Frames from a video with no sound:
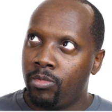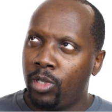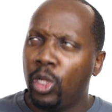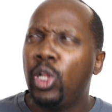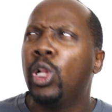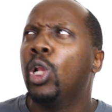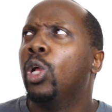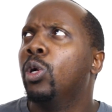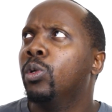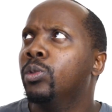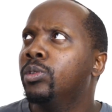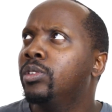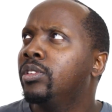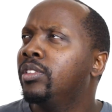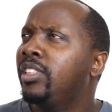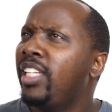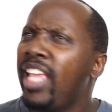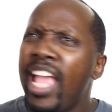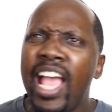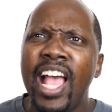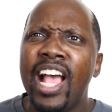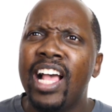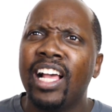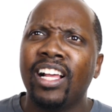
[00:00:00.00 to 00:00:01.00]
Close.
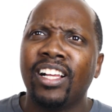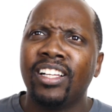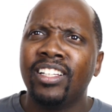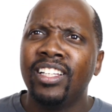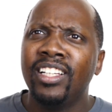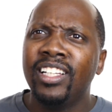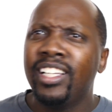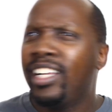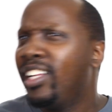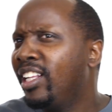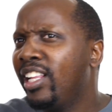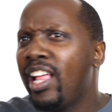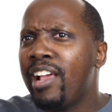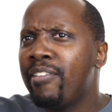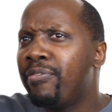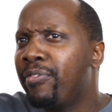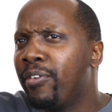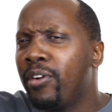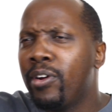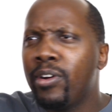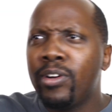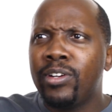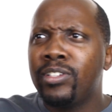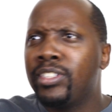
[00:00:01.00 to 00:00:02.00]
Yeah,
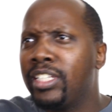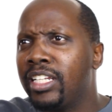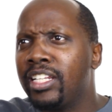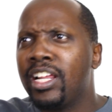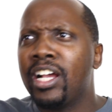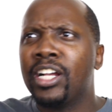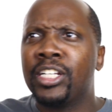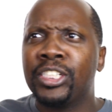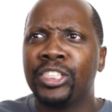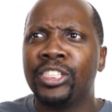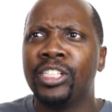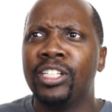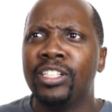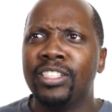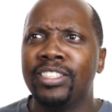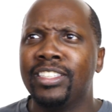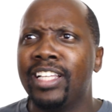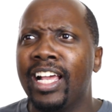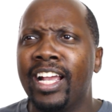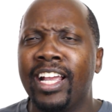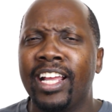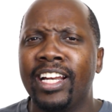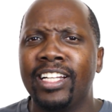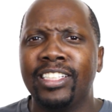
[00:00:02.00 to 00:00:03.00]
clever,
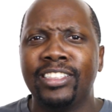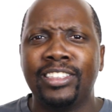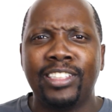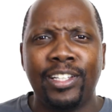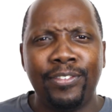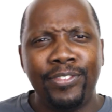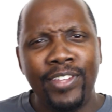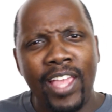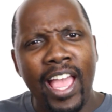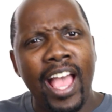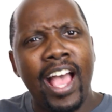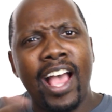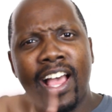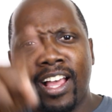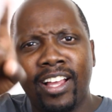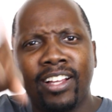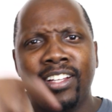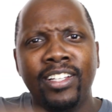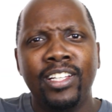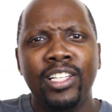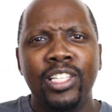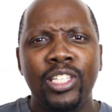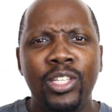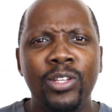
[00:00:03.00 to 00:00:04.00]
deduction, that kind of stuff.
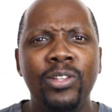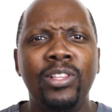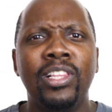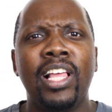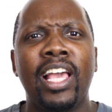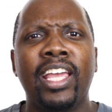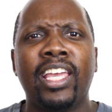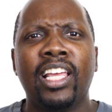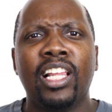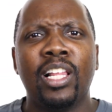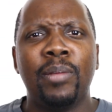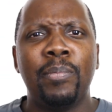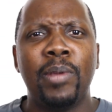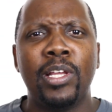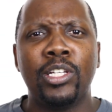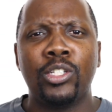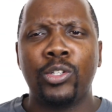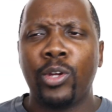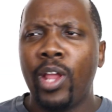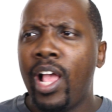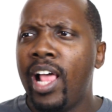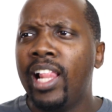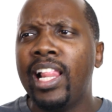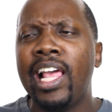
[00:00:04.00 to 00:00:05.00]
Yeah, you like
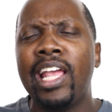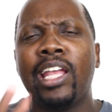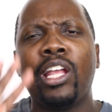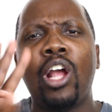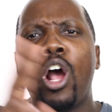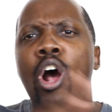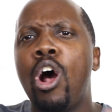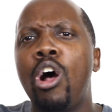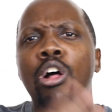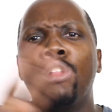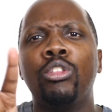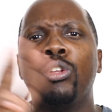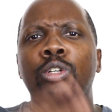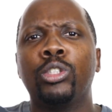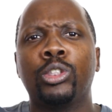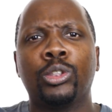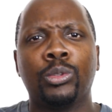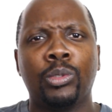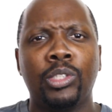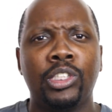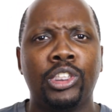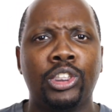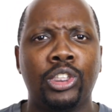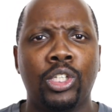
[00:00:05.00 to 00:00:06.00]
Elementary. I like all
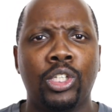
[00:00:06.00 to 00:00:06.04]
those three